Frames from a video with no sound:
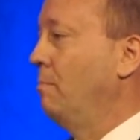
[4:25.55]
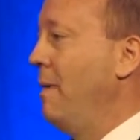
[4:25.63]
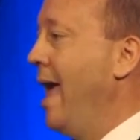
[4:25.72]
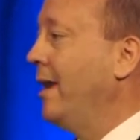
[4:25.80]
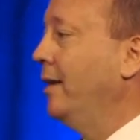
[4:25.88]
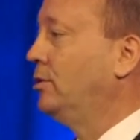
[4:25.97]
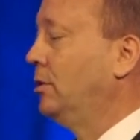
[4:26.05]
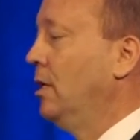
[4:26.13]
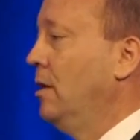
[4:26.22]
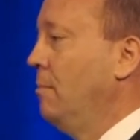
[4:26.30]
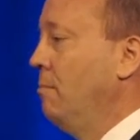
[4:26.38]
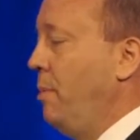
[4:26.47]
manage
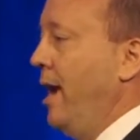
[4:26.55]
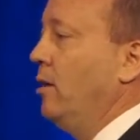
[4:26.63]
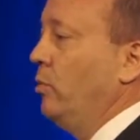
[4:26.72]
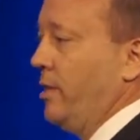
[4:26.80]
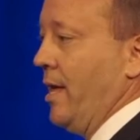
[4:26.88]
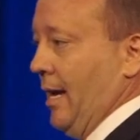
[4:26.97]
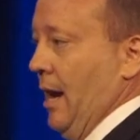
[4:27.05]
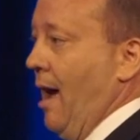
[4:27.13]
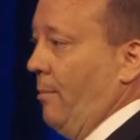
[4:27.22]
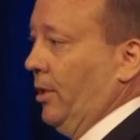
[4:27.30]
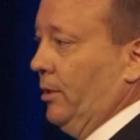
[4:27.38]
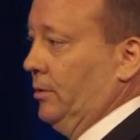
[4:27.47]
bandwidth
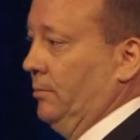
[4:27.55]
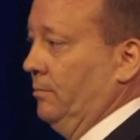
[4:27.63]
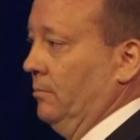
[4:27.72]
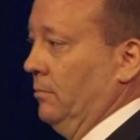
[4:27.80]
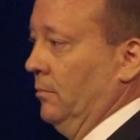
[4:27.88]
economics.